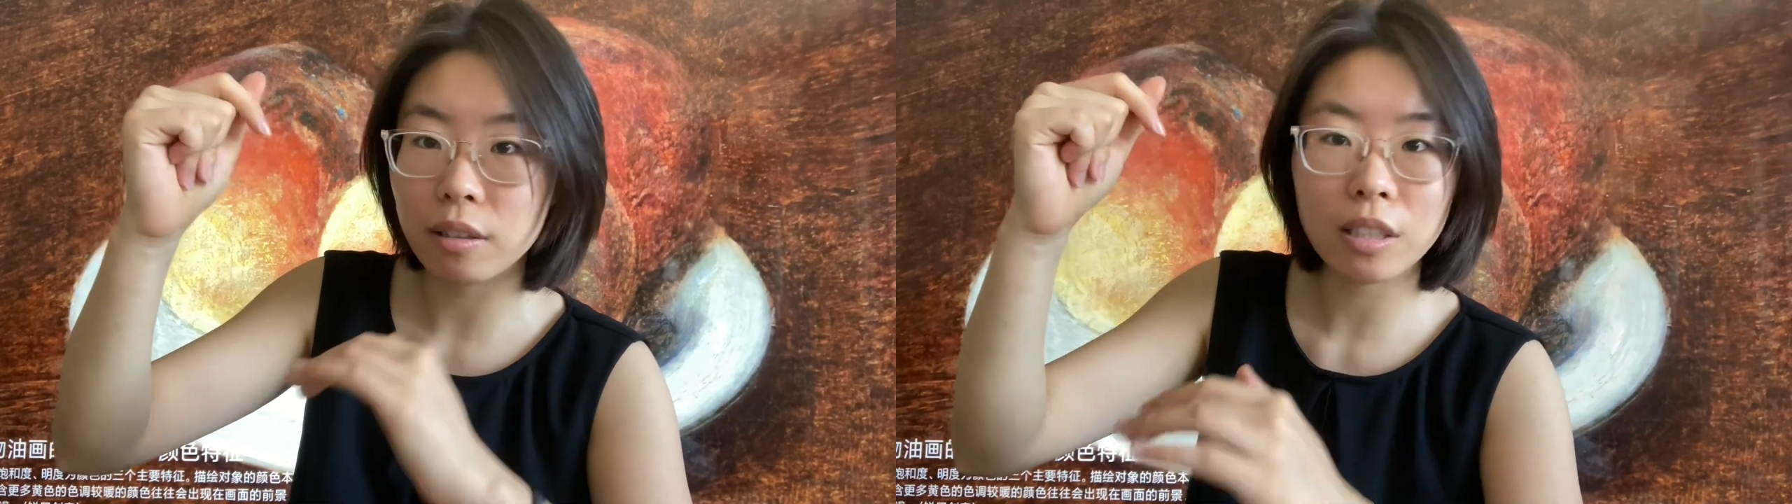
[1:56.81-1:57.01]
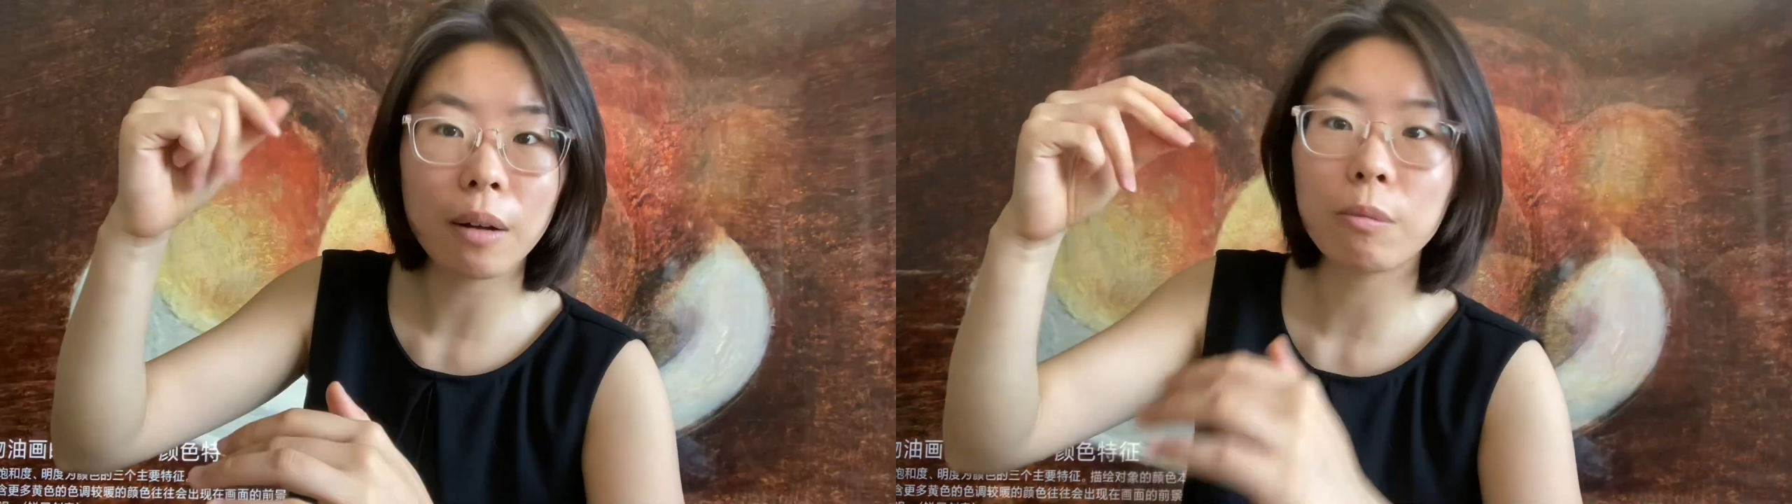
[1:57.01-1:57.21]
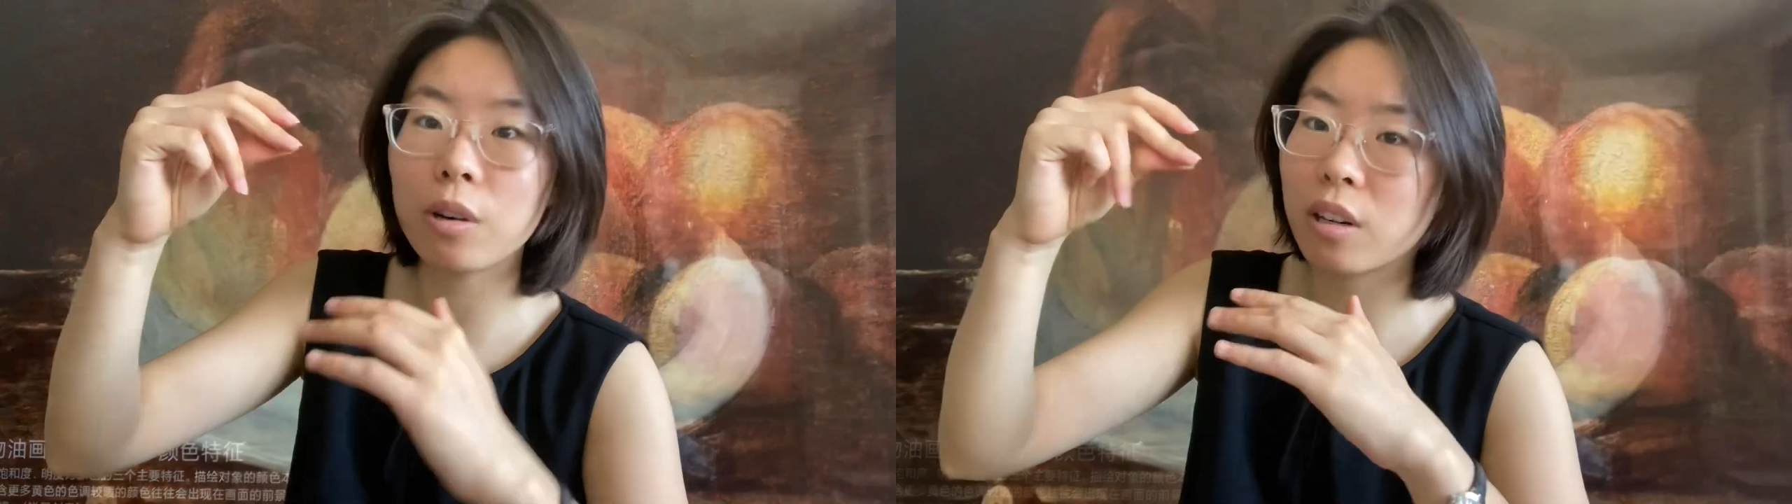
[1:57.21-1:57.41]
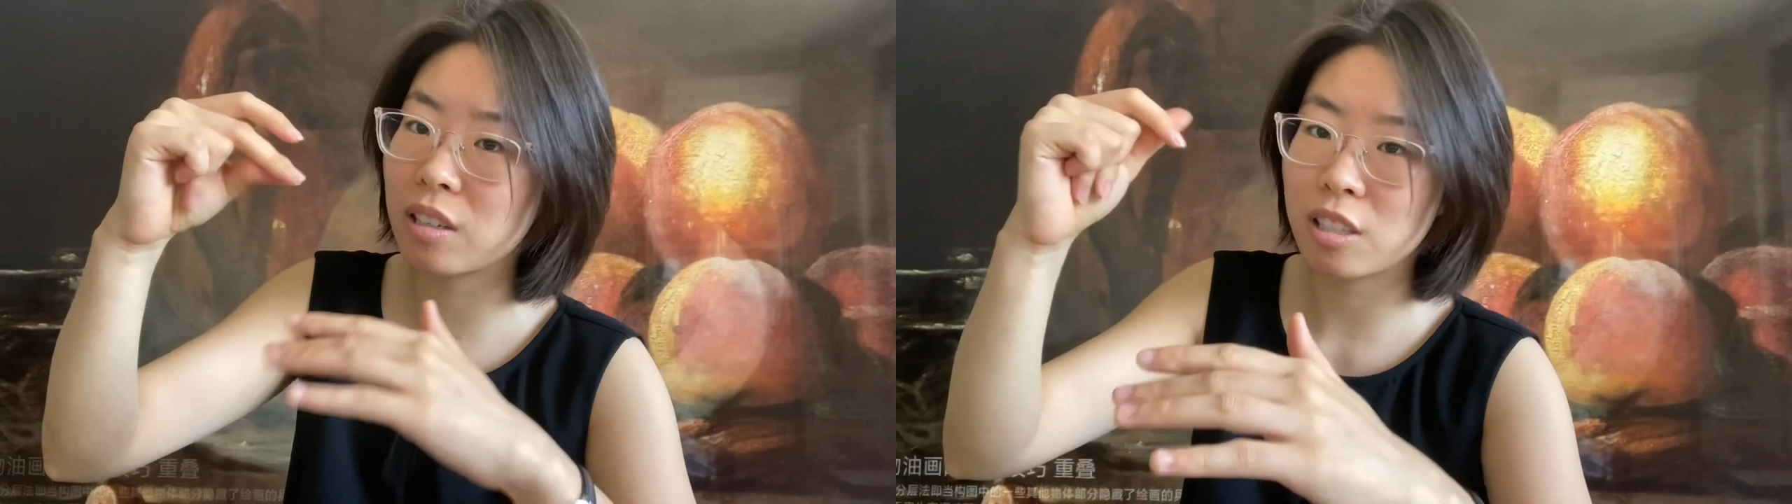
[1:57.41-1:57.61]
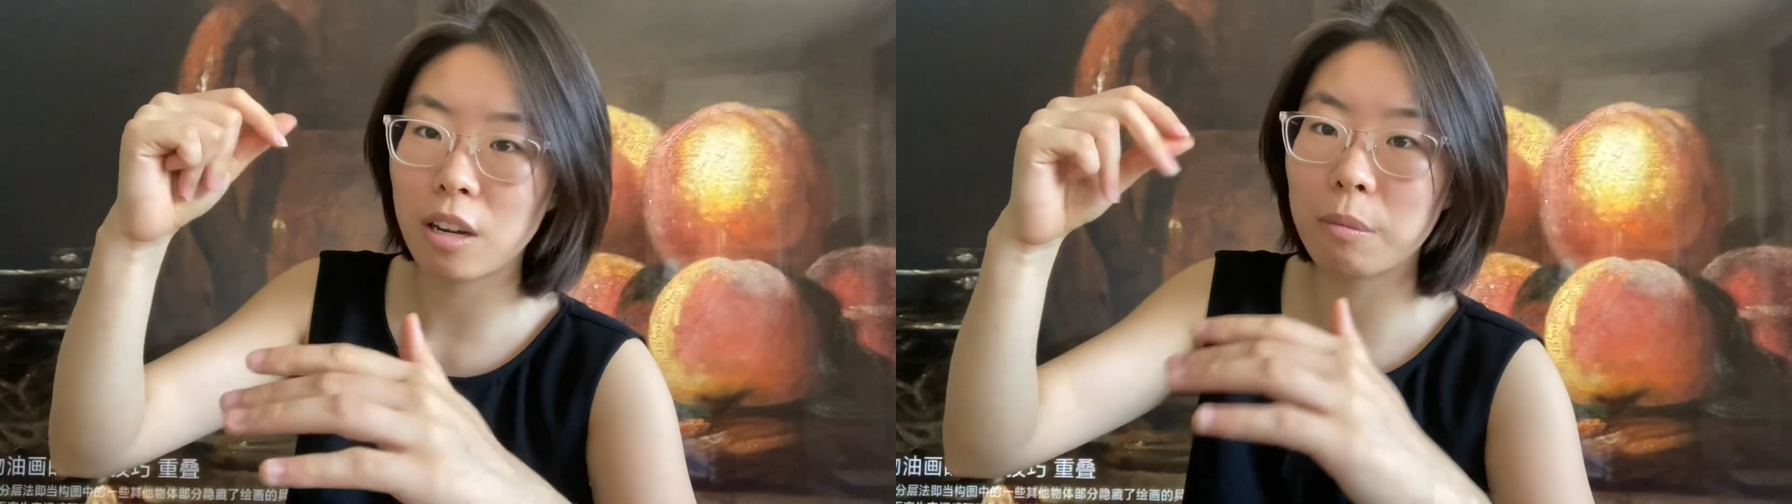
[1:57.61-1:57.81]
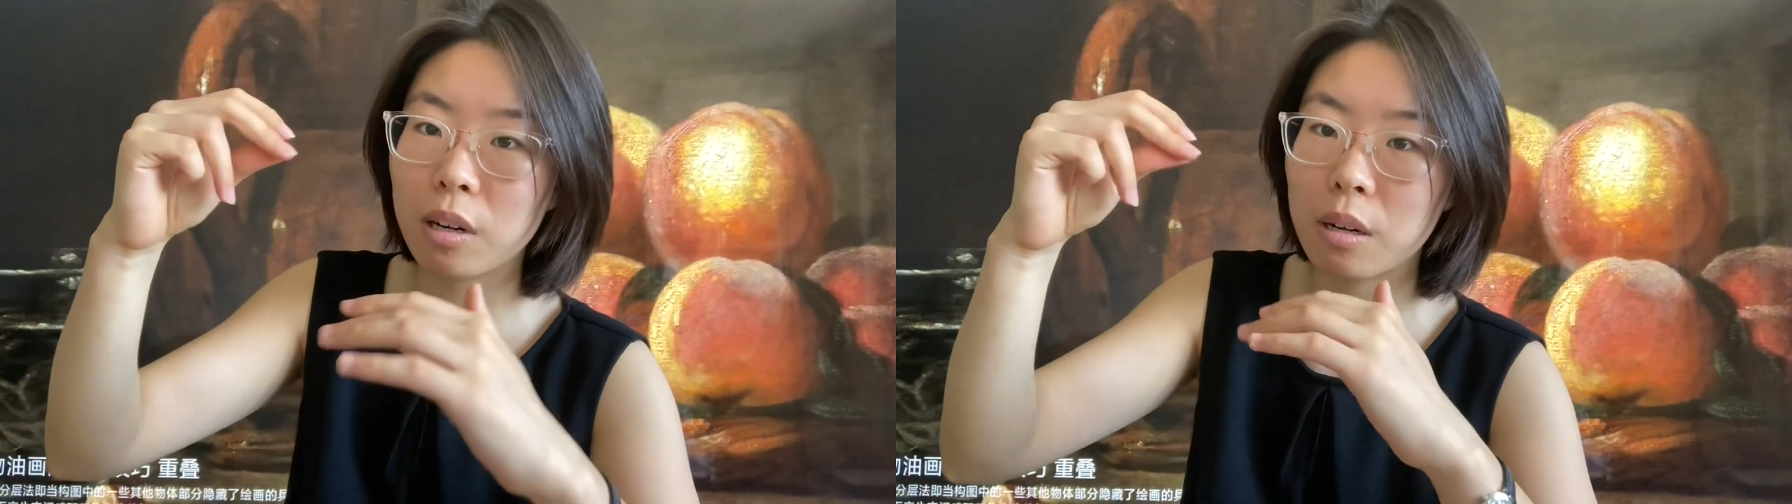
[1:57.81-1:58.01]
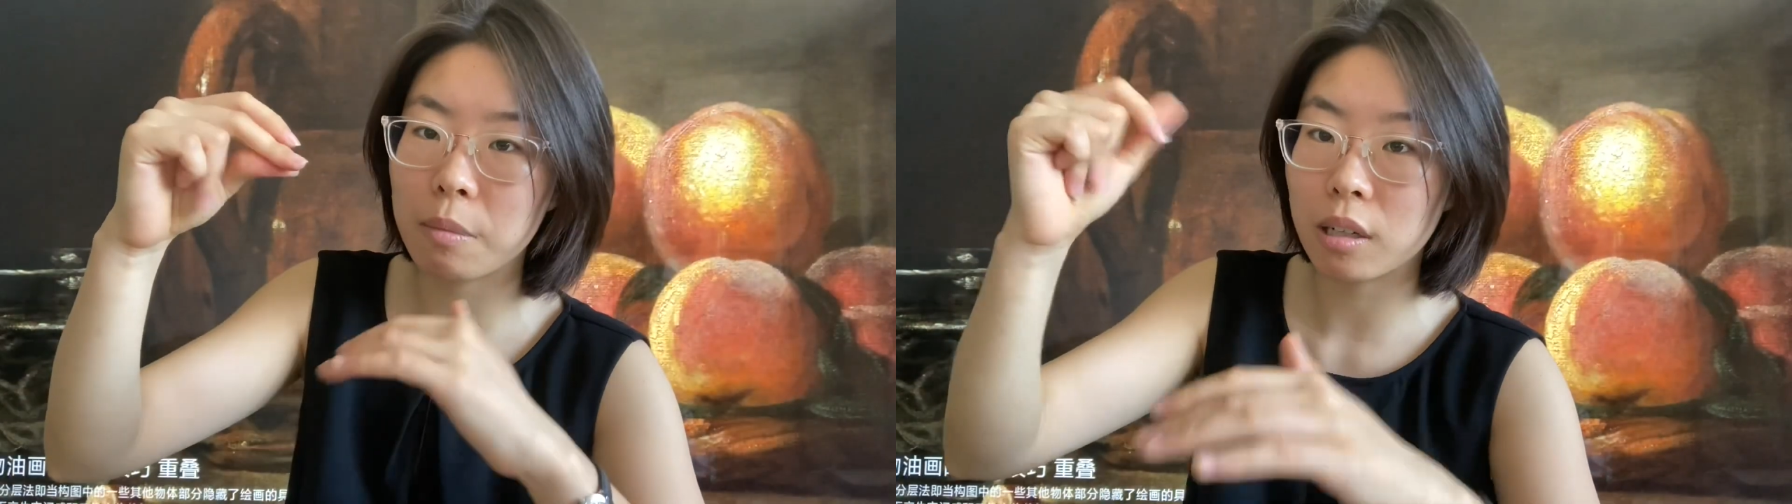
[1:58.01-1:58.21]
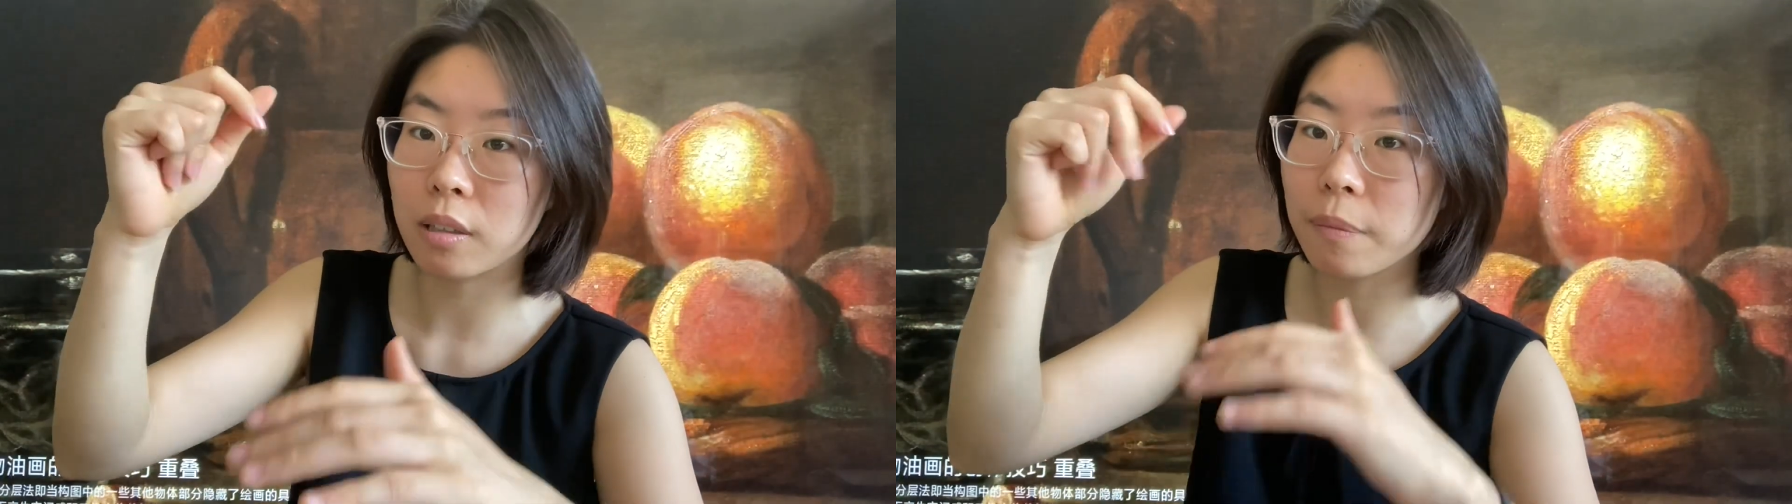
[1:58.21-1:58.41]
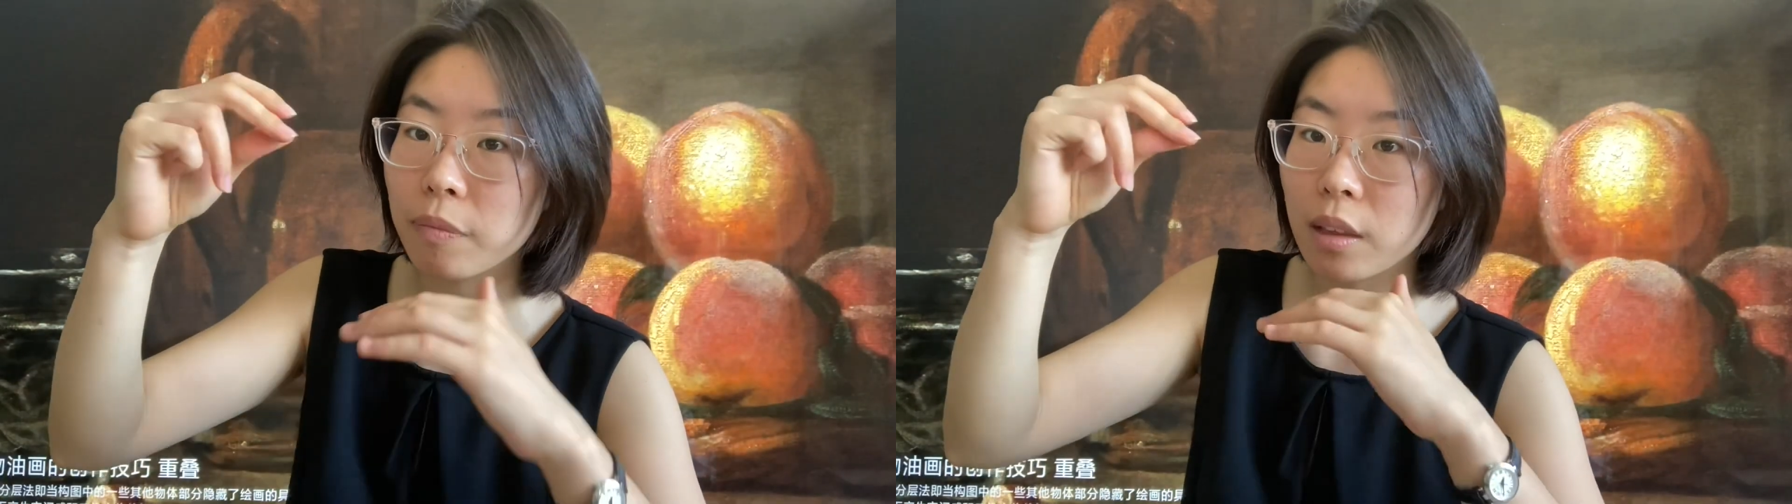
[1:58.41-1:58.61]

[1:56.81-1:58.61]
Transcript: somewhere in the middle,